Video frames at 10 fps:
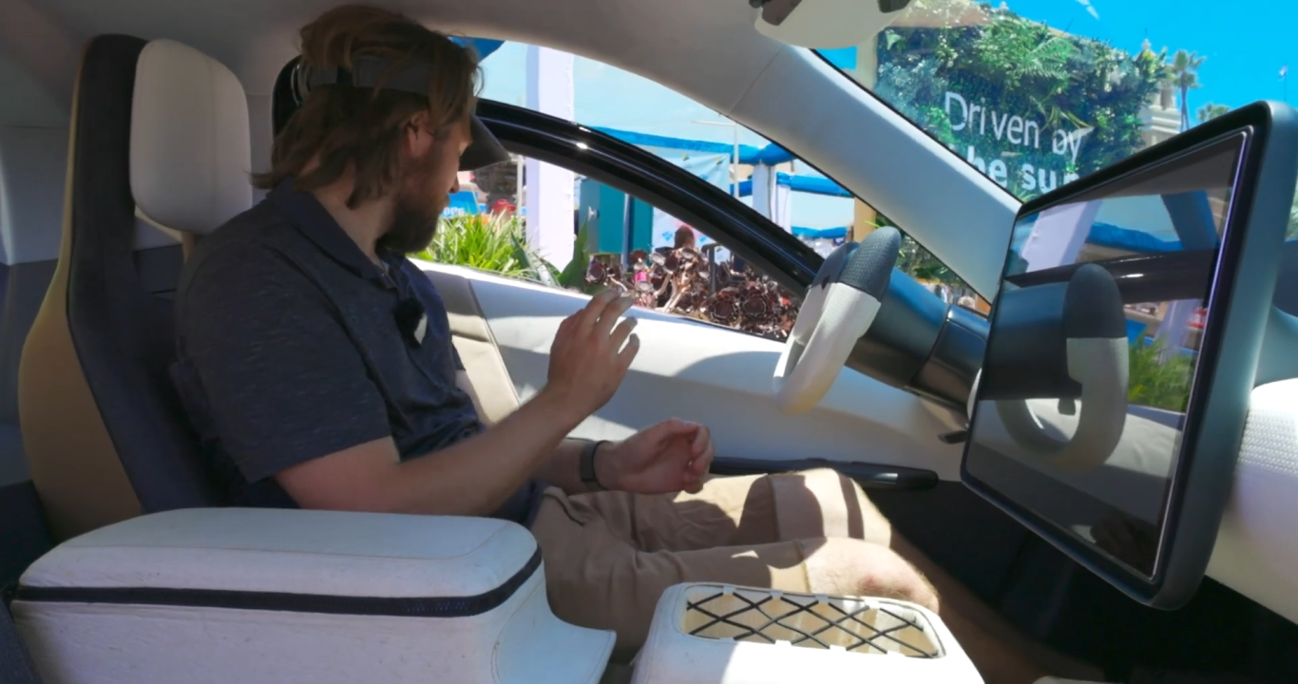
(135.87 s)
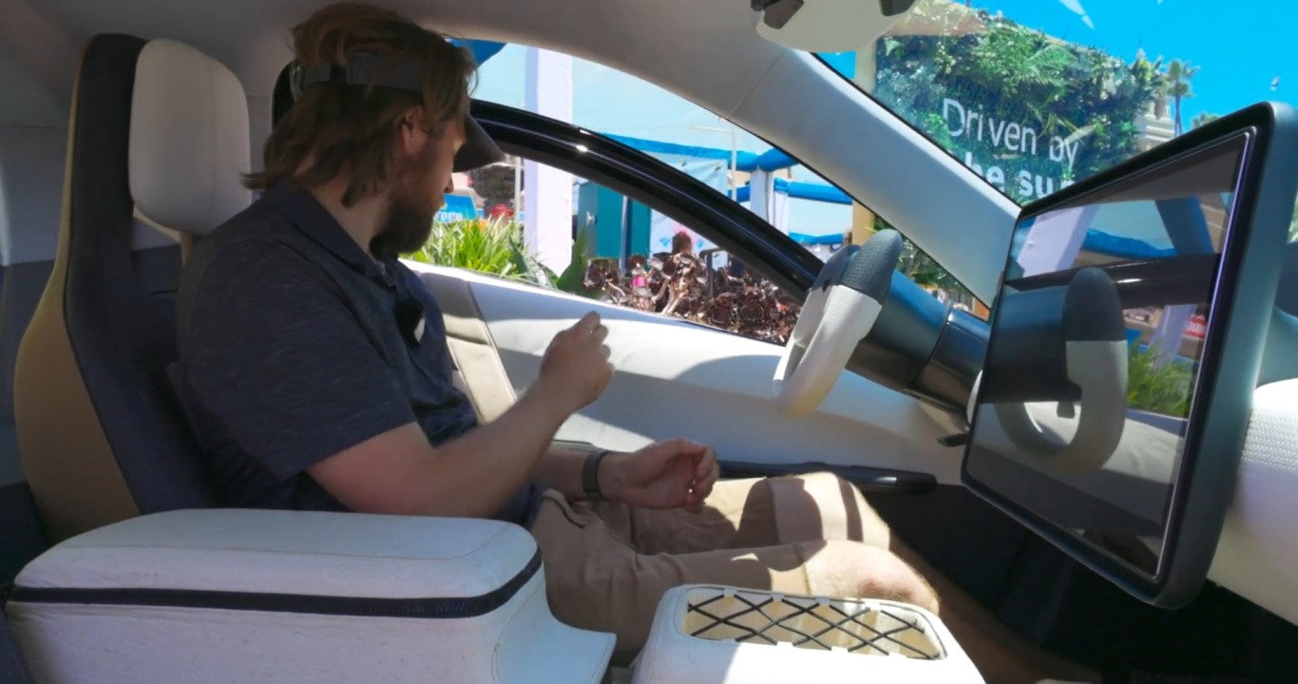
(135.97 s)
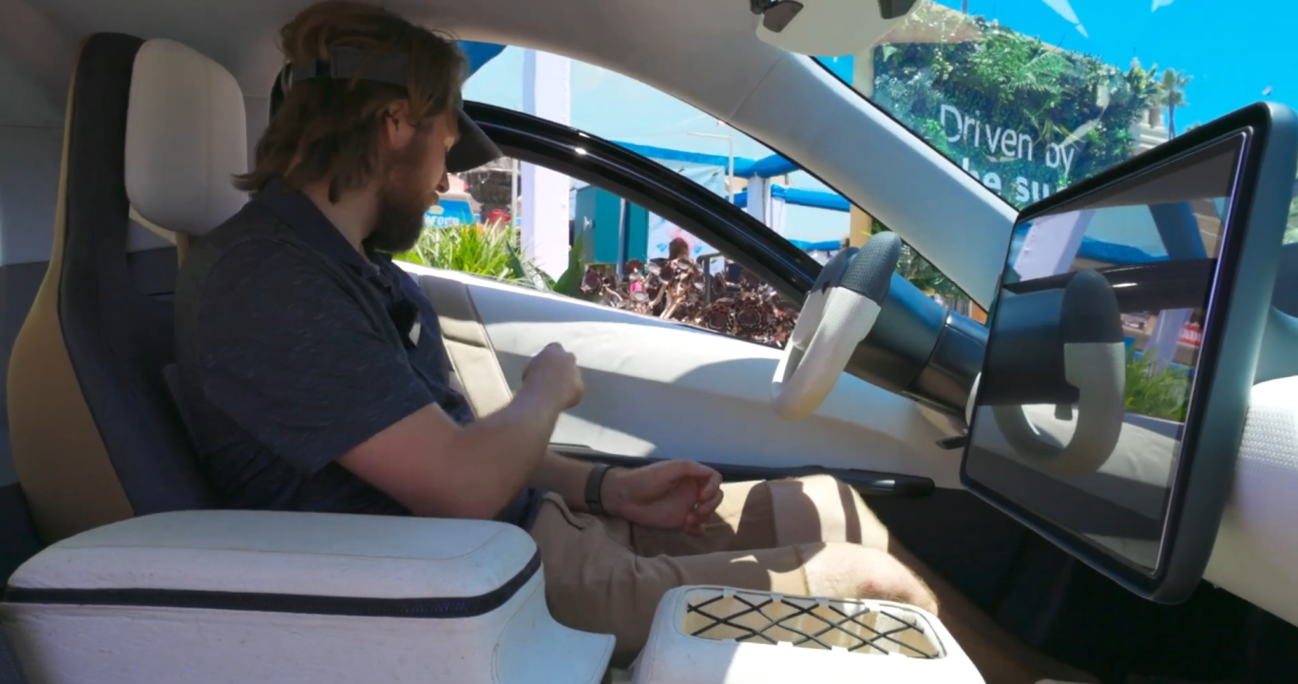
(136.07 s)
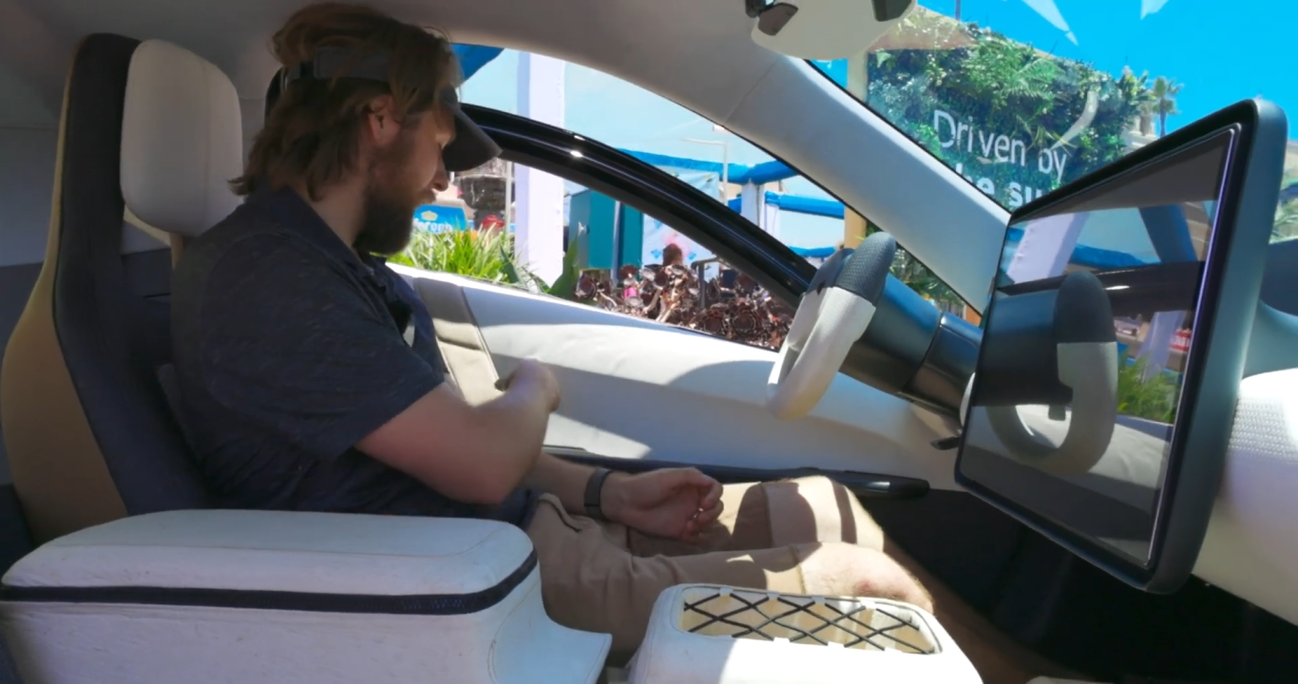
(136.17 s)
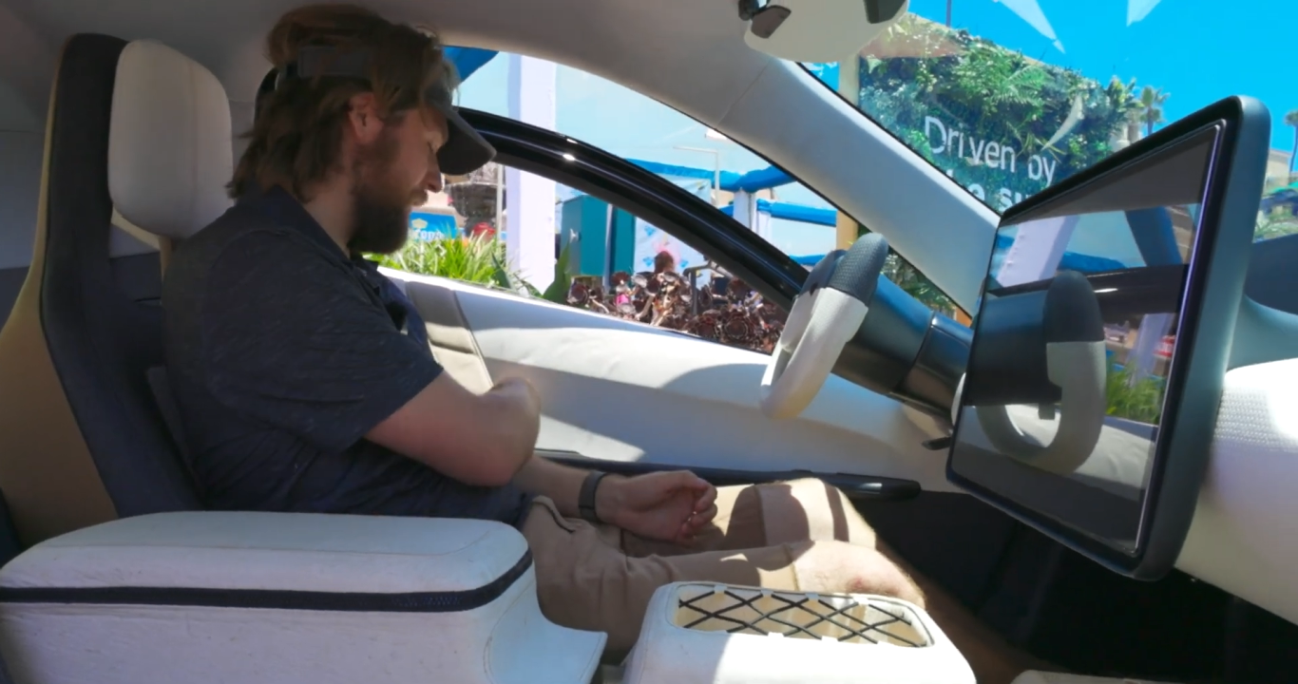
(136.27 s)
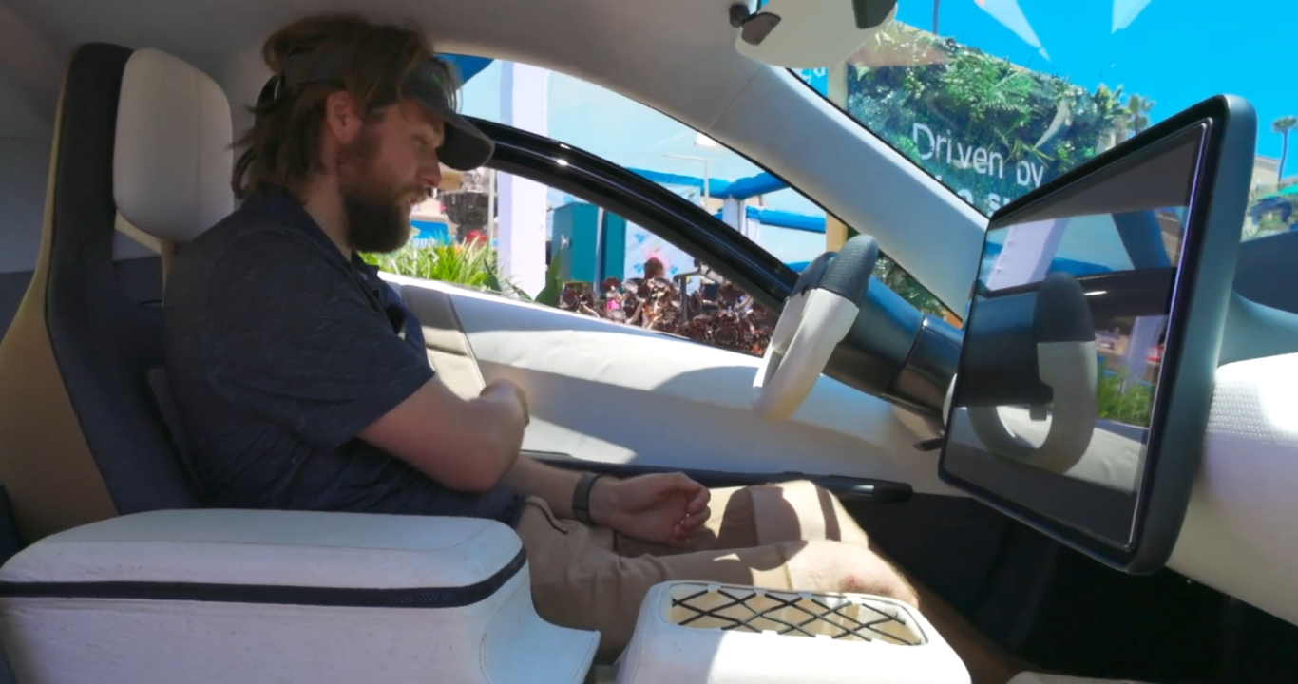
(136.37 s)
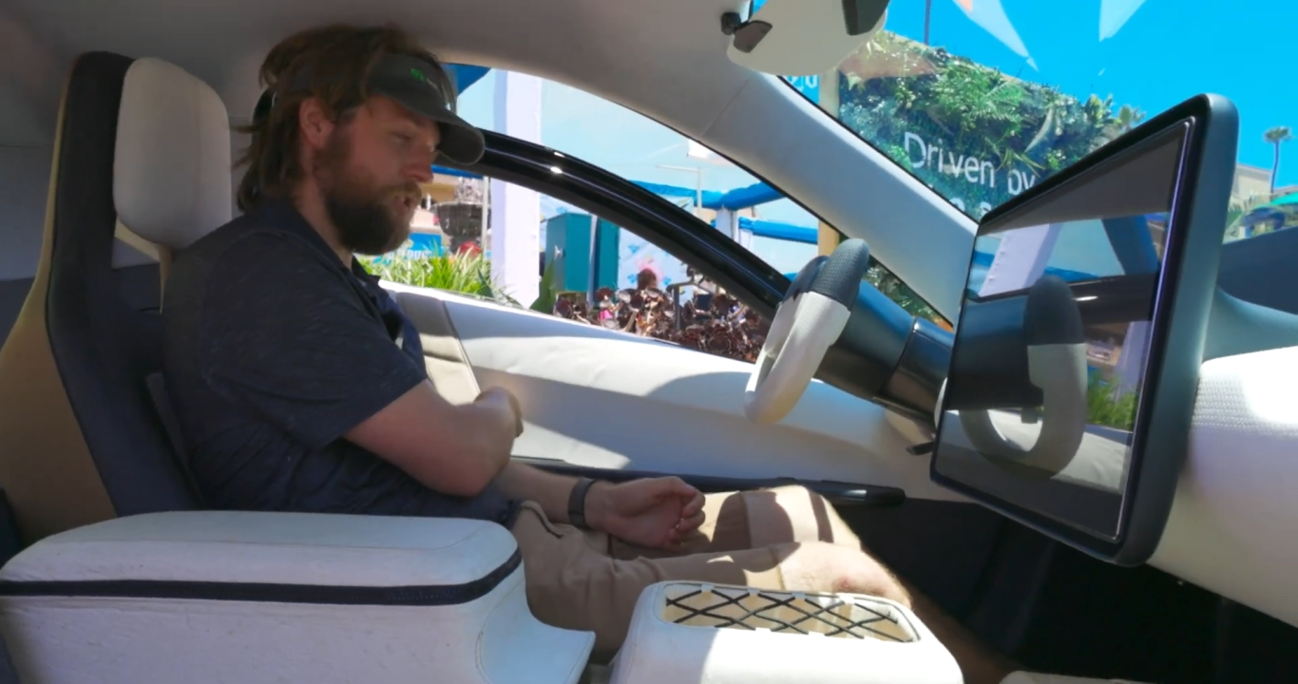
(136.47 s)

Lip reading: You got these